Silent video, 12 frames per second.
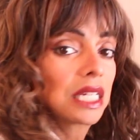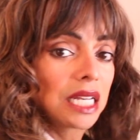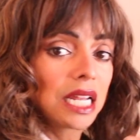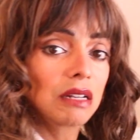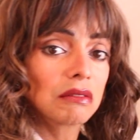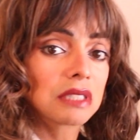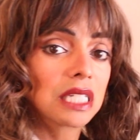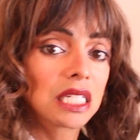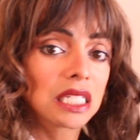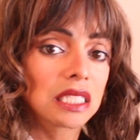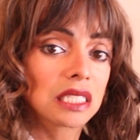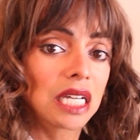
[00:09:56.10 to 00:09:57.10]
And I don't
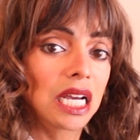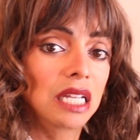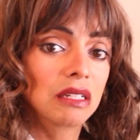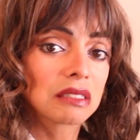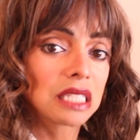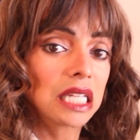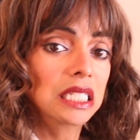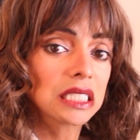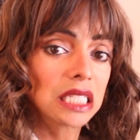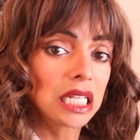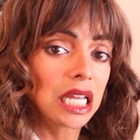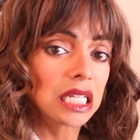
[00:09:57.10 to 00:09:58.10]
think I look
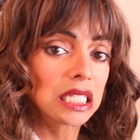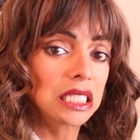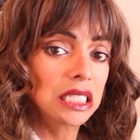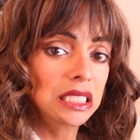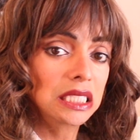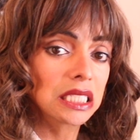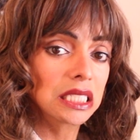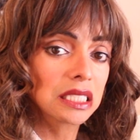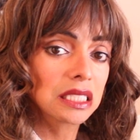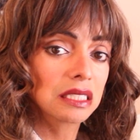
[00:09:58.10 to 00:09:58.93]
anything like he did.